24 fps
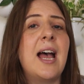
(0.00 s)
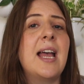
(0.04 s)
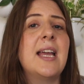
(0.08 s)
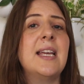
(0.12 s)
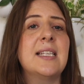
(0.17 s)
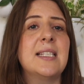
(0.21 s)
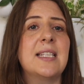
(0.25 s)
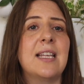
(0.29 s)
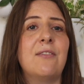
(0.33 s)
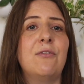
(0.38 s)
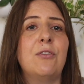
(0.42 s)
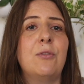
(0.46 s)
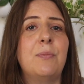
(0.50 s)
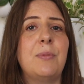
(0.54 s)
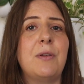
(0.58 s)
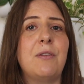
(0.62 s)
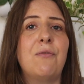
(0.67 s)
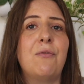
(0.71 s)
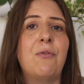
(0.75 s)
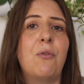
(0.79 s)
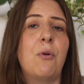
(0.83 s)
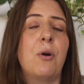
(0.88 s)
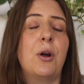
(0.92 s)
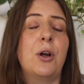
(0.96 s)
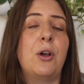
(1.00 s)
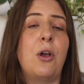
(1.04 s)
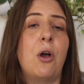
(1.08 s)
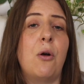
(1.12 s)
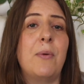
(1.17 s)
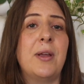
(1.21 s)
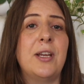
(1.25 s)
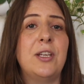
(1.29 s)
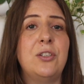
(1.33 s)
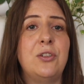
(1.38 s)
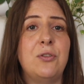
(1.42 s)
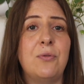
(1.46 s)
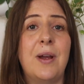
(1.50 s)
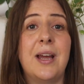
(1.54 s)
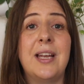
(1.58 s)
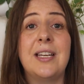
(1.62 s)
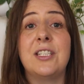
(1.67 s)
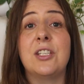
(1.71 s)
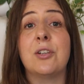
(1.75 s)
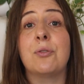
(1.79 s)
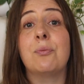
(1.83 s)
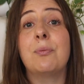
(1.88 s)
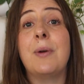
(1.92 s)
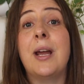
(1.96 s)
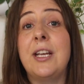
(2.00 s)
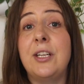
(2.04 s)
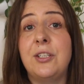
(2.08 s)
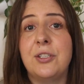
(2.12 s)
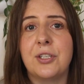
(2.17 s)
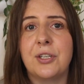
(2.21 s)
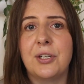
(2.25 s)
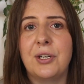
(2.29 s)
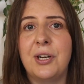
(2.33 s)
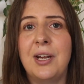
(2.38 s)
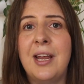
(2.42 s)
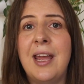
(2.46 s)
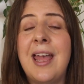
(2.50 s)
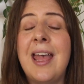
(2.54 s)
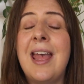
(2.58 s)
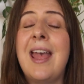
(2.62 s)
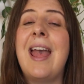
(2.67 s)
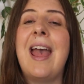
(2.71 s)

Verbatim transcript: highest level before going to a director,